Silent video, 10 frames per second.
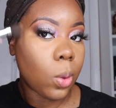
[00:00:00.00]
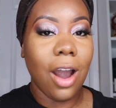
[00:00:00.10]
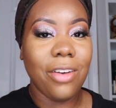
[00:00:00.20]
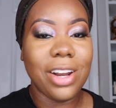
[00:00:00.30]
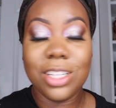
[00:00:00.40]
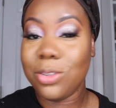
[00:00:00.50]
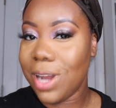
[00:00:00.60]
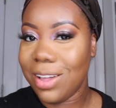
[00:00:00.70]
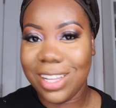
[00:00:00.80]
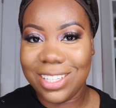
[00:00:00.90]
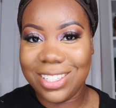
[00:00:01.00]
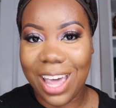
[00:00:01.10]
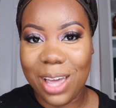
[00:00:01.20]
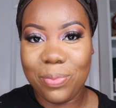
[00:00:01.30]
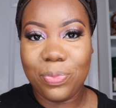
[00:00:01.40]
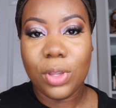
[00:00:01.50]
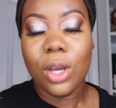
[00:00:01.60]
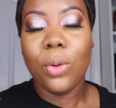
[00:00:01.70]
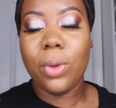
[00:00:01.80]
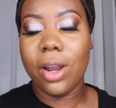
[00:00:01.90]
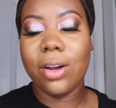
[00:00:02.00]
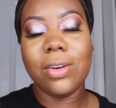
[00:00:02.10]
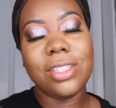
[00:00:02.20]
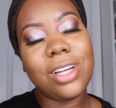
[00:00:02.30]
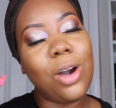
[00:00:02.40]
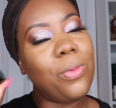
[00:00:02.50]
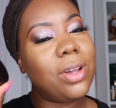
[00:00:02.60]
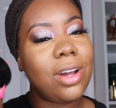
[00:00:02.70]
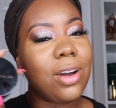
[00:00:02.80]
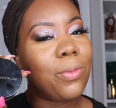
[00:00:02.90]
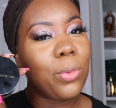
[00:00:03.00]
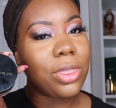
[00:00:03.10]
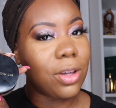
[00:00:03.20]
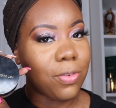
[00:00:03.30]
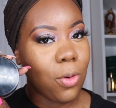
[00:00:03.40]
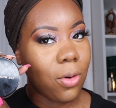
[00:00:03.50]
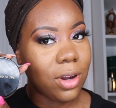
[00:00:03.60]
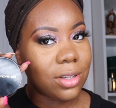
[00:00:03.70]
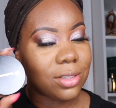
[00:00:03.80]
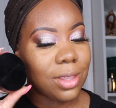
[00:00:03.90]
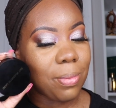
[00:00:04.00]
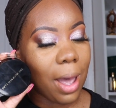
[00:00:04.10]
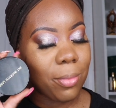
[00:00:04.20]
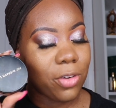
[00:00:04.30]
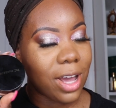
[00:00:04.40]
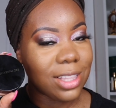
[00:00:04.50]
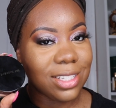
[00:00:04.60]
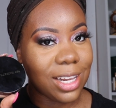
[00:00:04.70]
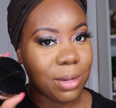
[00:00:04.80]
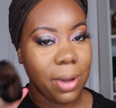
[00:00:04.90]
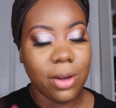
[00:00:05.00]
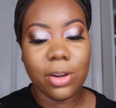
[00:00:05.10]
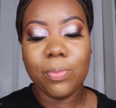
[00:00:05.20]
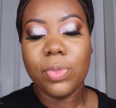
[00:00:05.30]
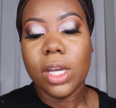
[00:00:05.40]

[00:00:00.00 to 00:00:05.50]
Alrighty, so now let's set. We are going to go in with, of course, the Pat McGrath setting powder.